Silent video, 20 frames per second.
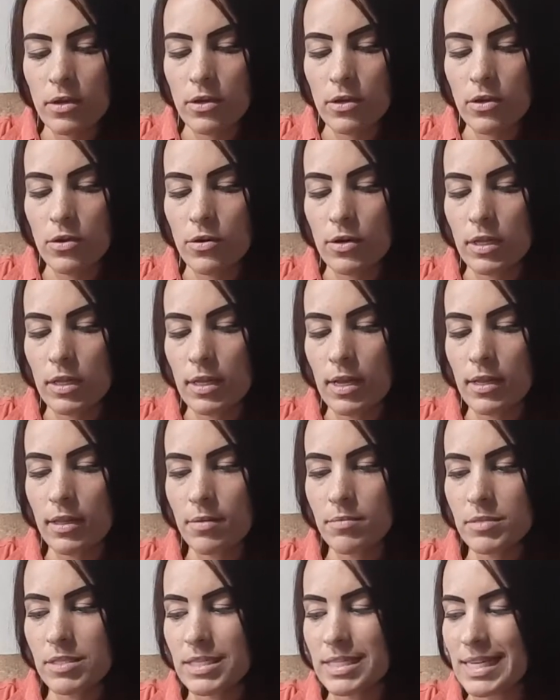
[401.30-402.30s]
You can let
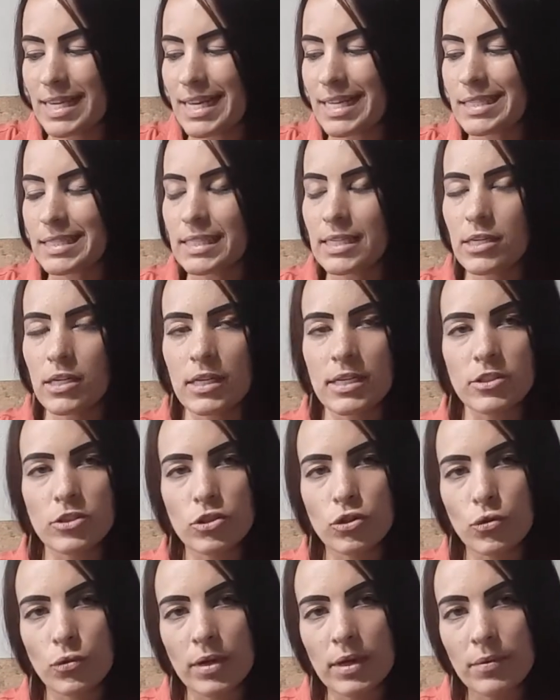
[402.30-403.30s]
them sit as little as
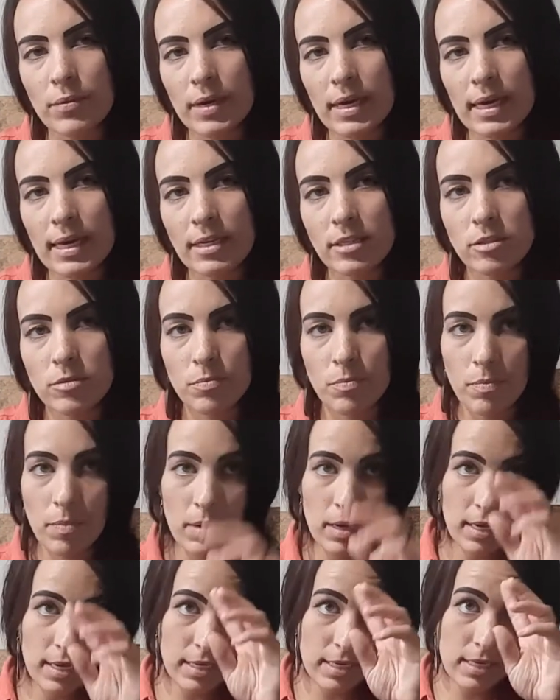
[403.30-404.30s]
3 weeks,
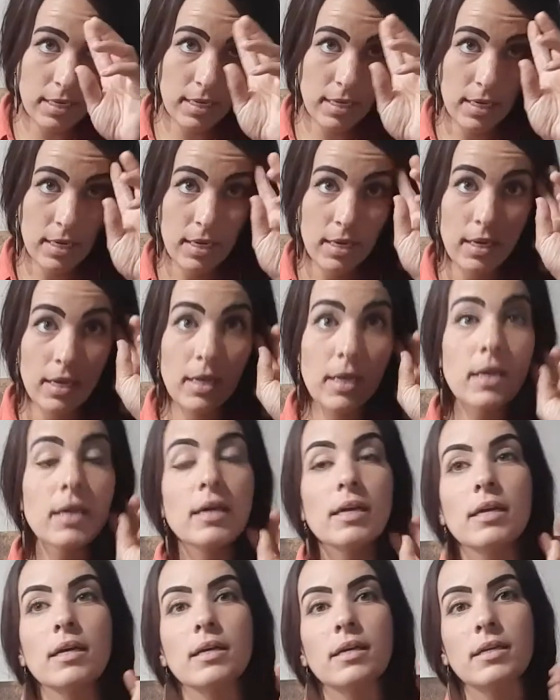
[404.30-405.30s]
but
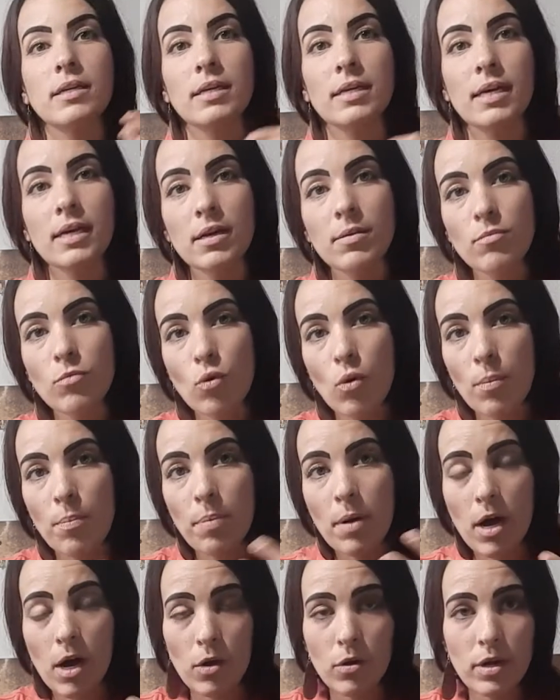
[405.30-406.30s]
to get a more
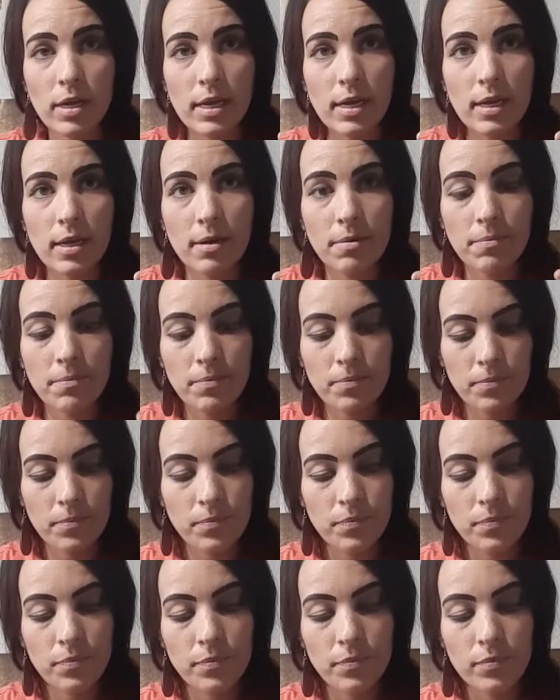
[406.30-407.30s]
potent
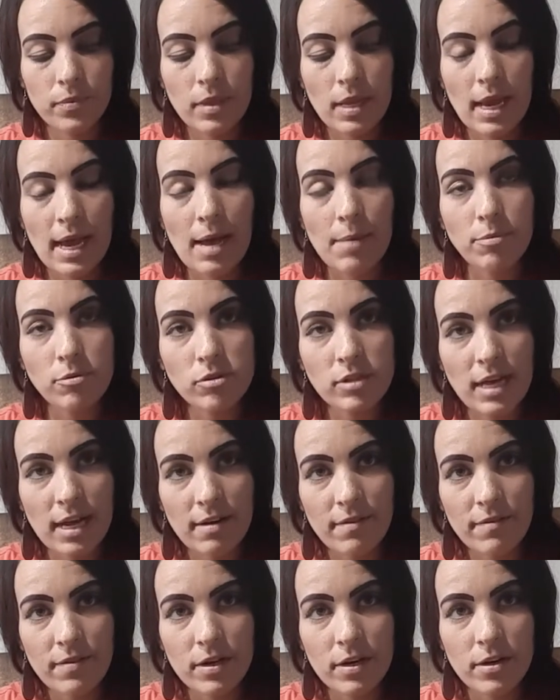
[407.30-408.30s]
apple cider
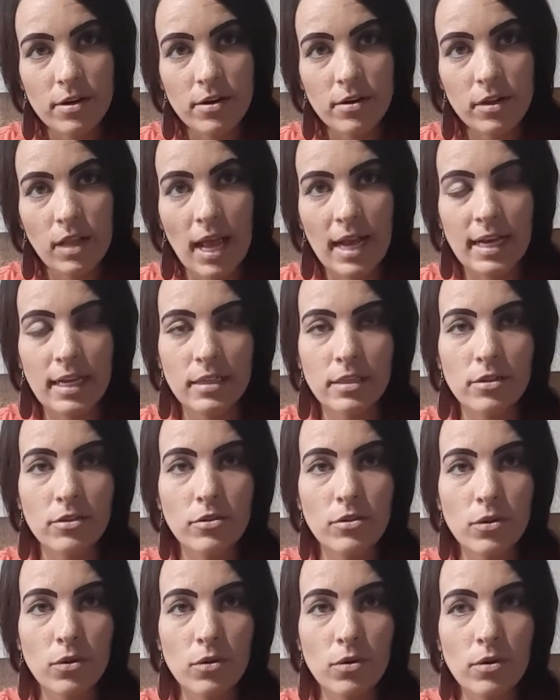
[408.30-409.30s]
vinegar like at the
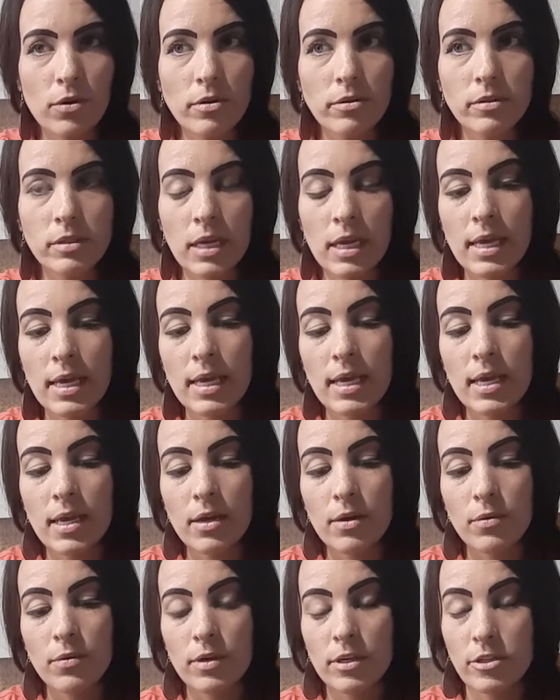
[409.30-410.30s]
stores,
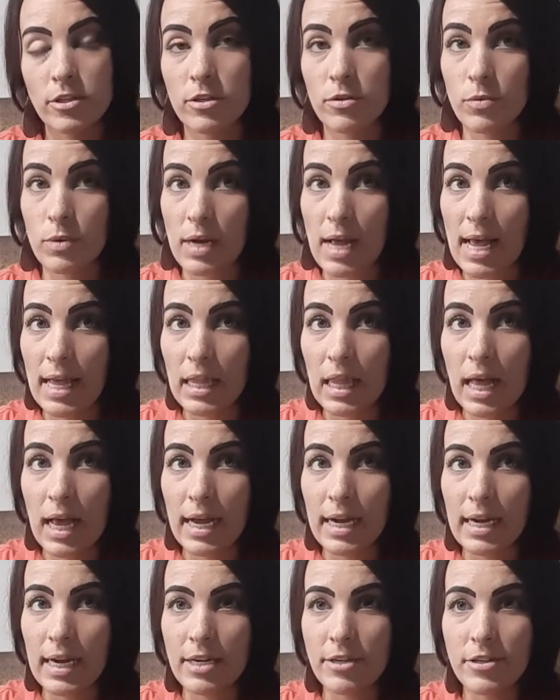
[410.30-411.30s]
which is what I
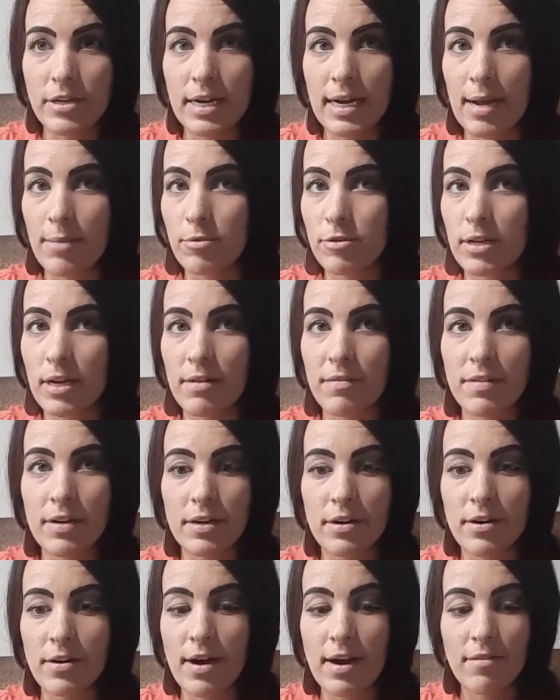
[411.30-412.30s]
like. I drink apple cider
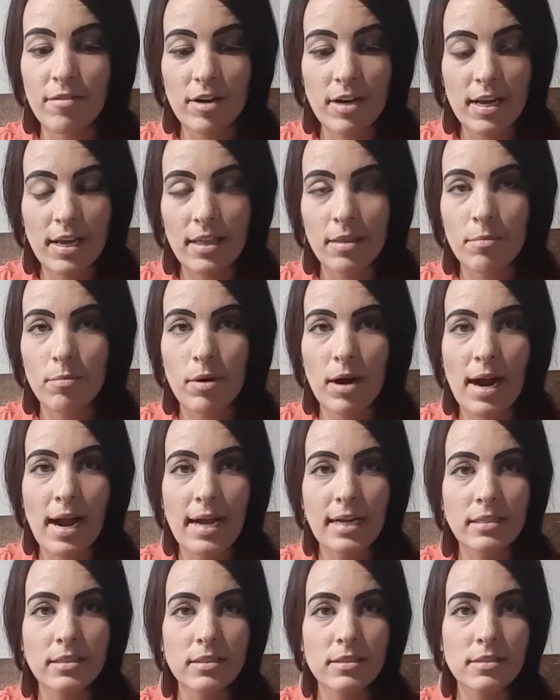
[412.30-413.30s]
vinegar every day. The
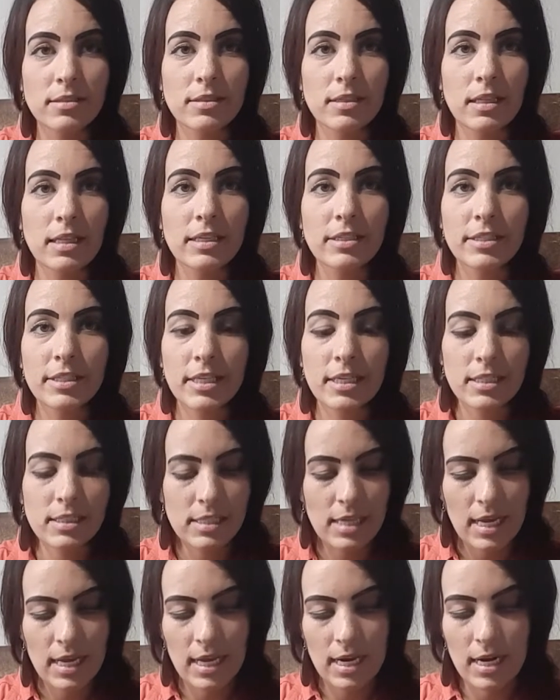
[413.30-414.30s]
Bragg's is delicious,
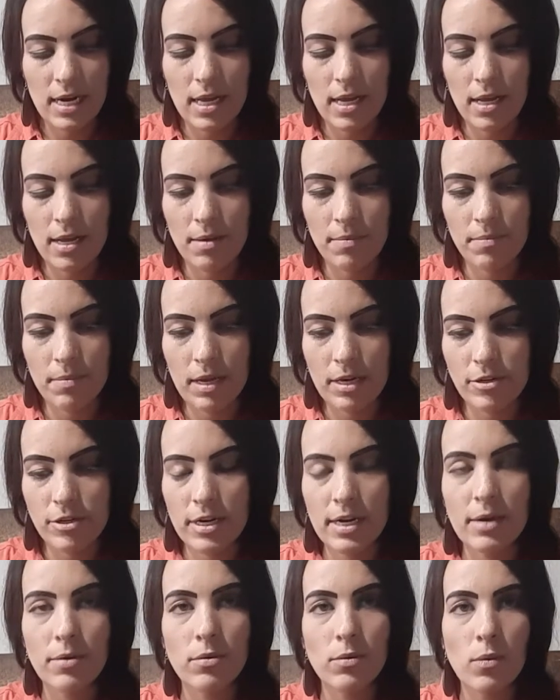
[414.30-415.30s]
and I
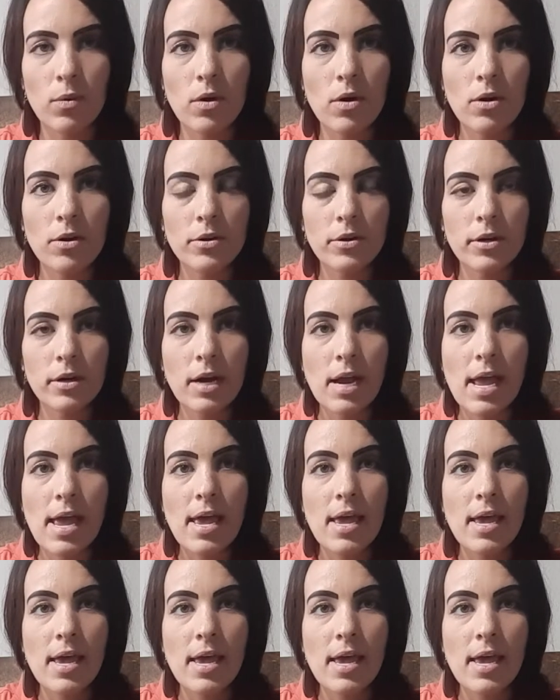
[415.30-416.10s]
drink it with water